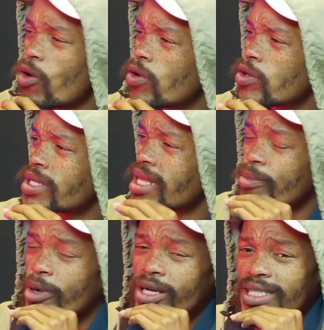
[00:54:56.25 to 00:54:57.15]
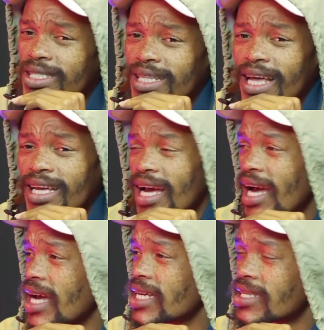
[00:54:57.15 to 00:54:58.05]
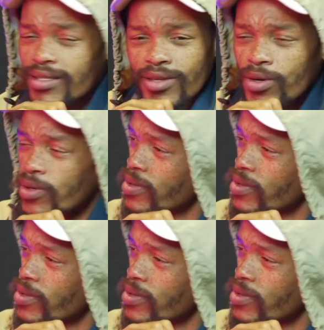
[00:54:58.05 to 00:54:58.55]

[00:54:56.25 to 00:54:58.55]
those other parties, like, no.